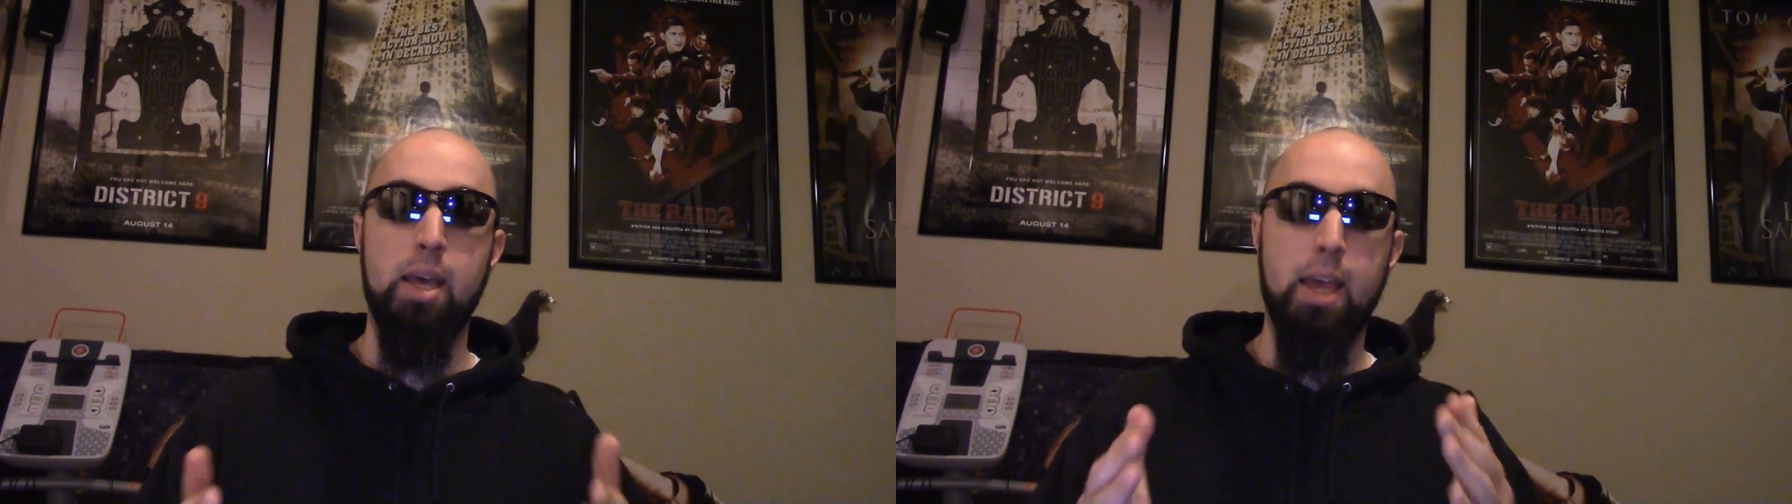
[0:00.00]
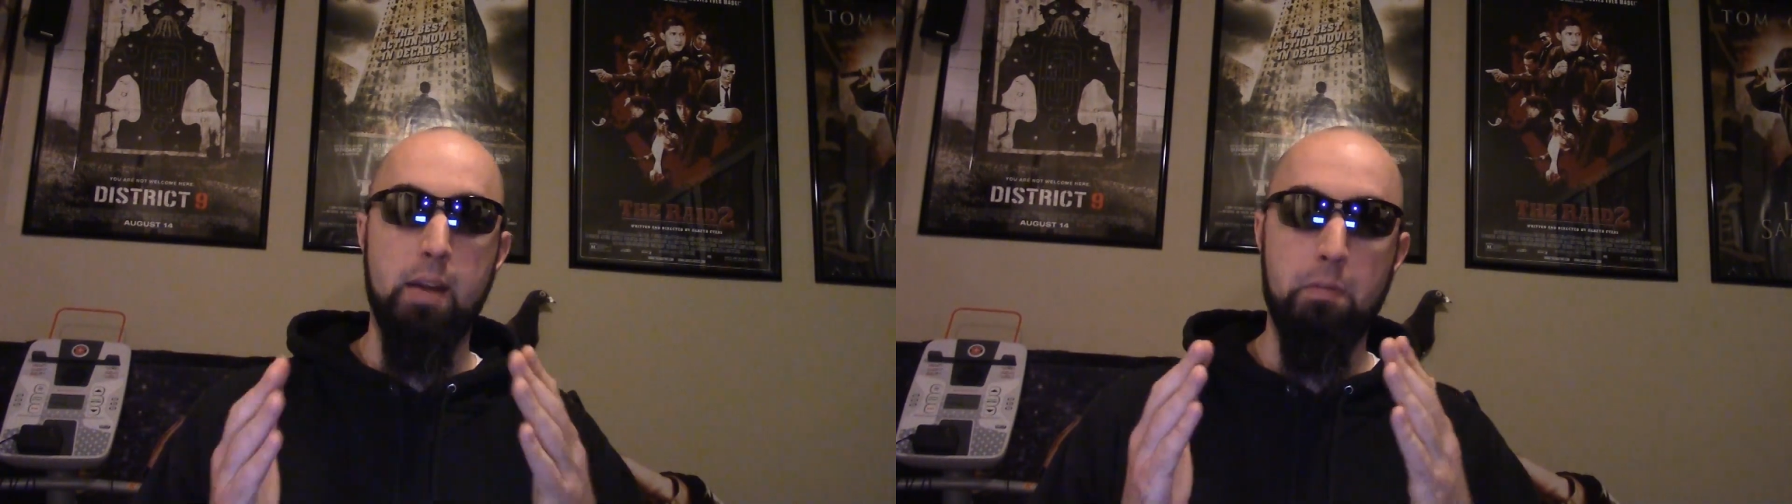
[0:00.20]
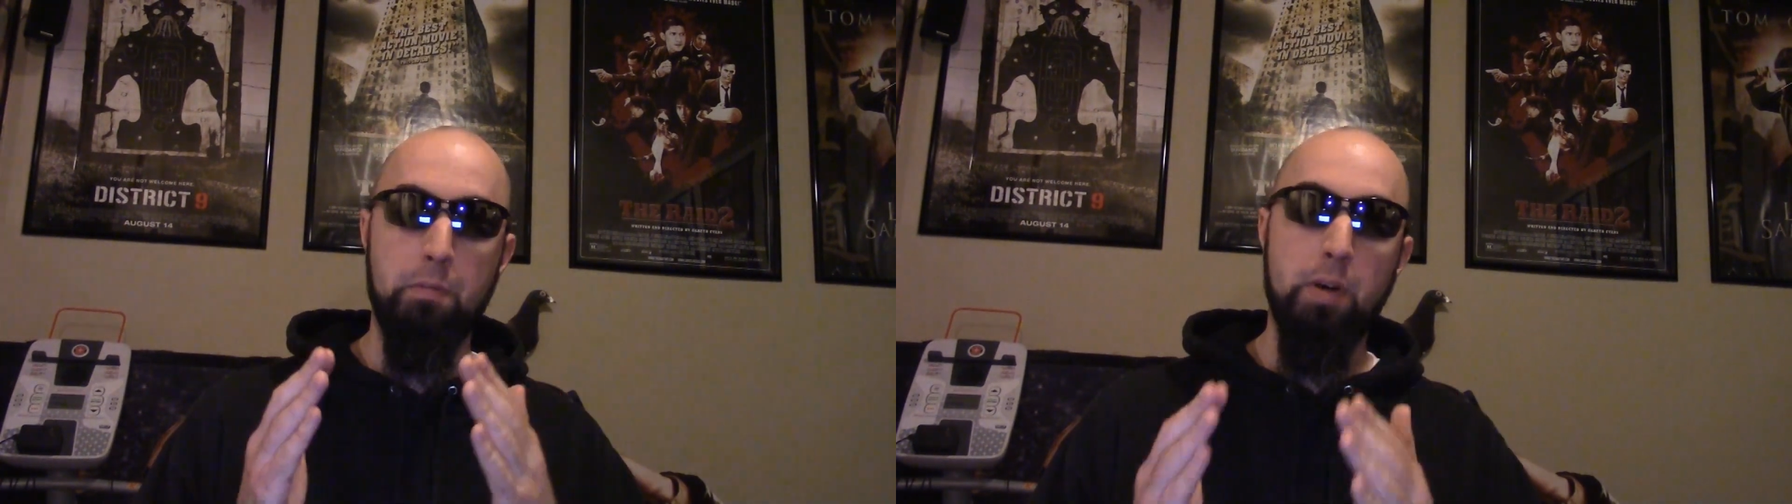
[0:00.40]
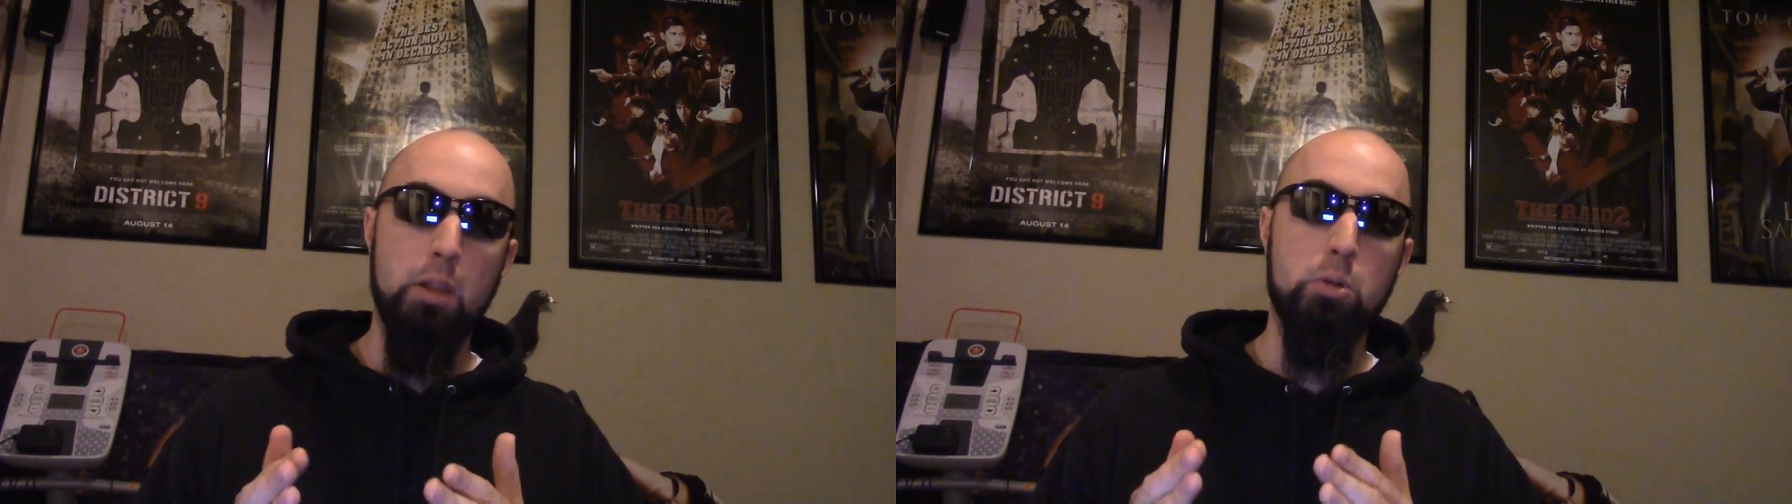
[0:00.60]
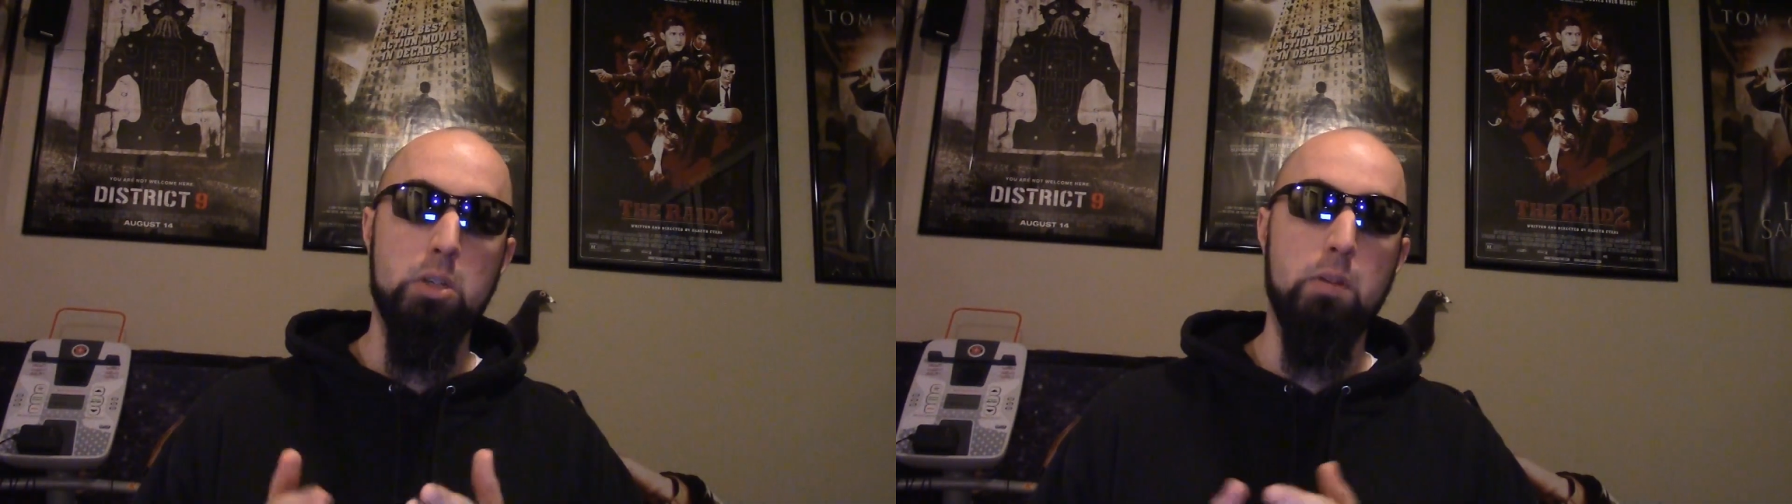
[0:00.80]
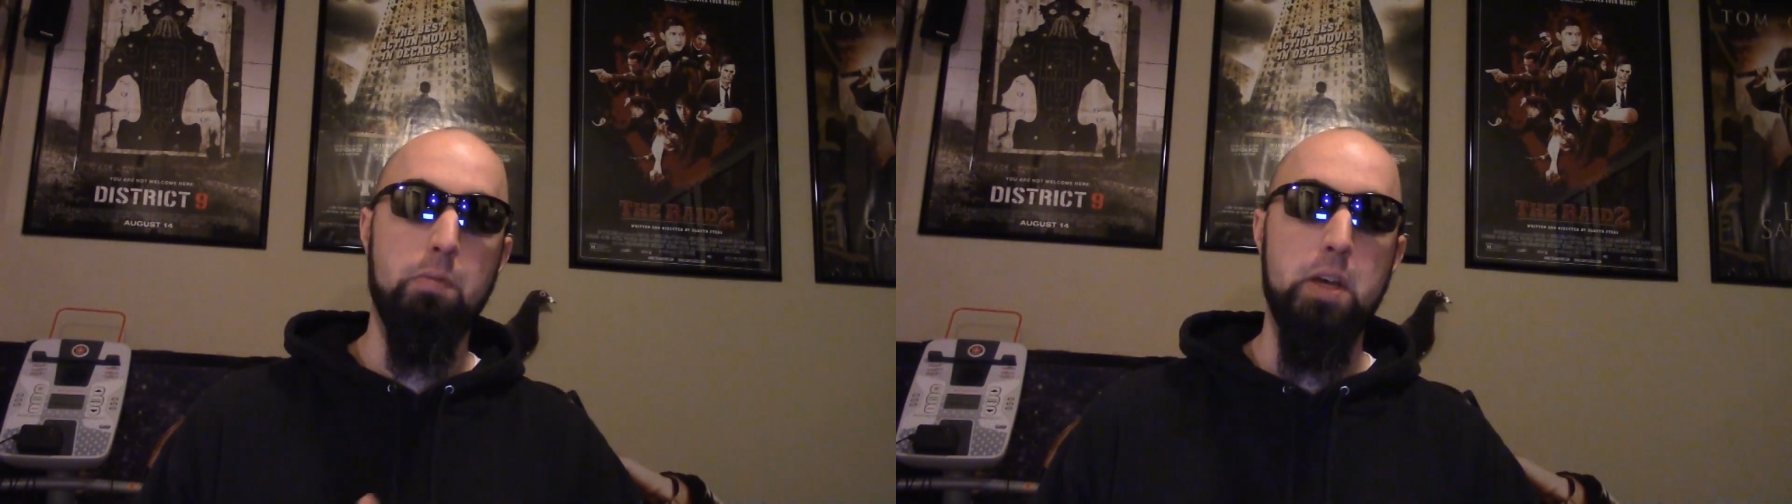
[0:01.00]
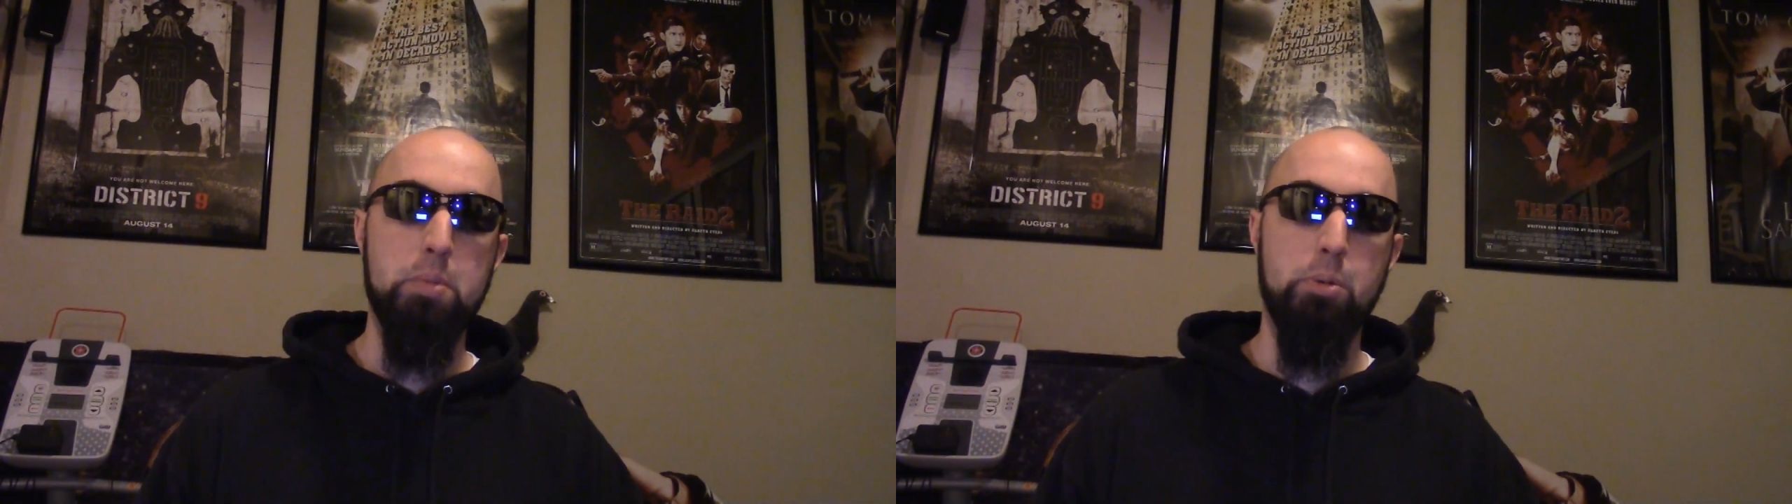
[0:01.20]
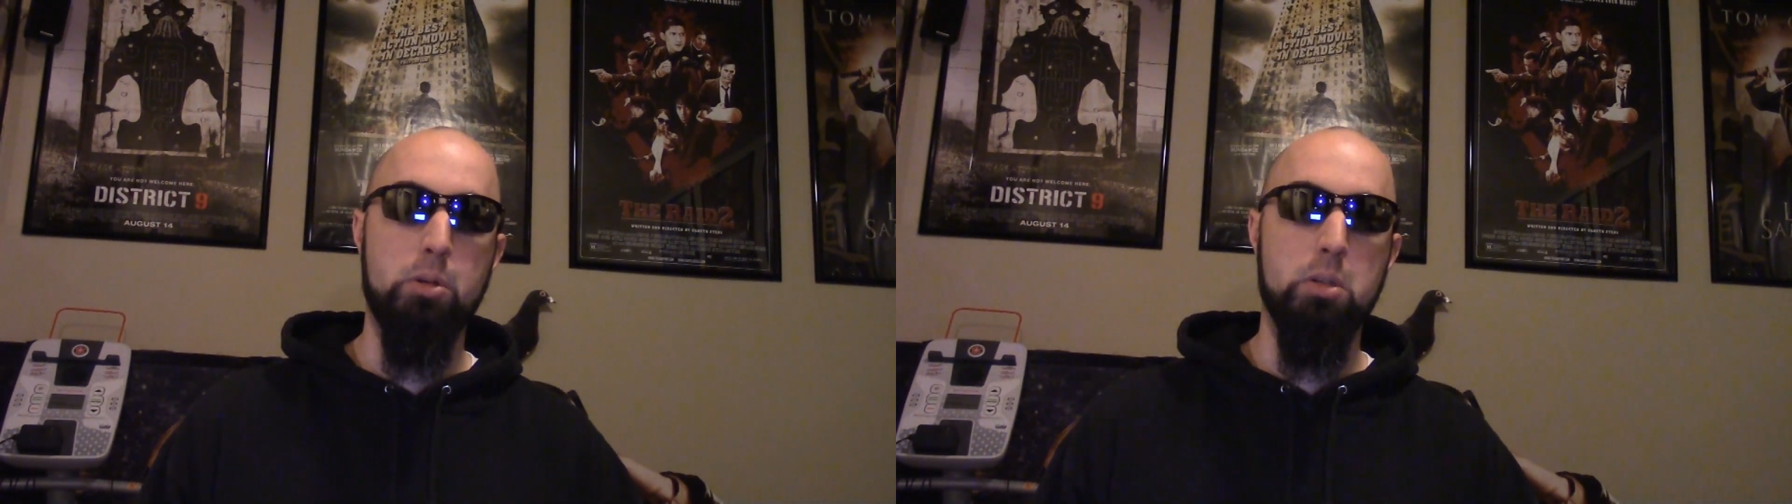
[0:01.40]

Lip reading: and follow us on Facebook